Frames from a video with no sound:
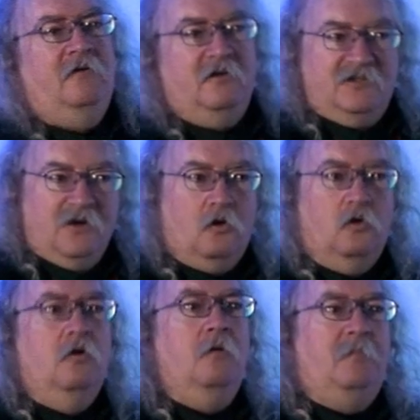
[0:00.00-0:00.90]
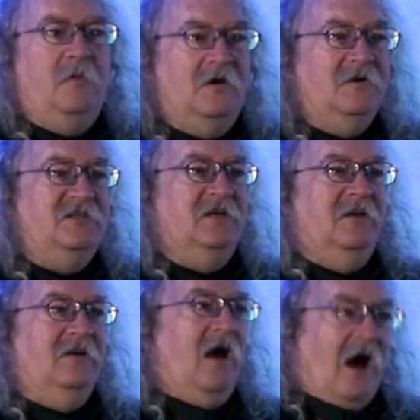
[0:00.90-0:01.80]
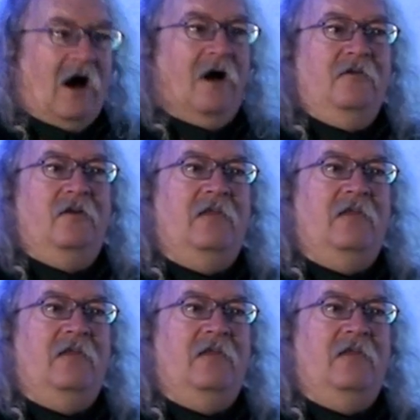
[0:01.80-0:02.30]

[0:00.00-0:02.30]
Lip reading: There's no person other